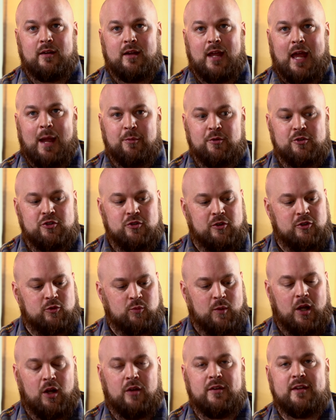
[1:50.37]
aperture as
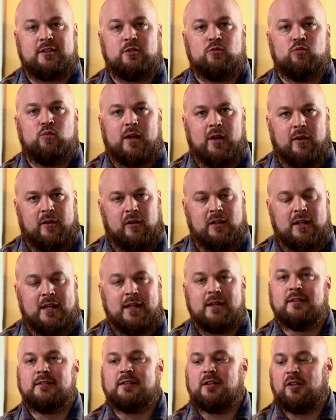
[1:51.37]
well, and this is right on the lens,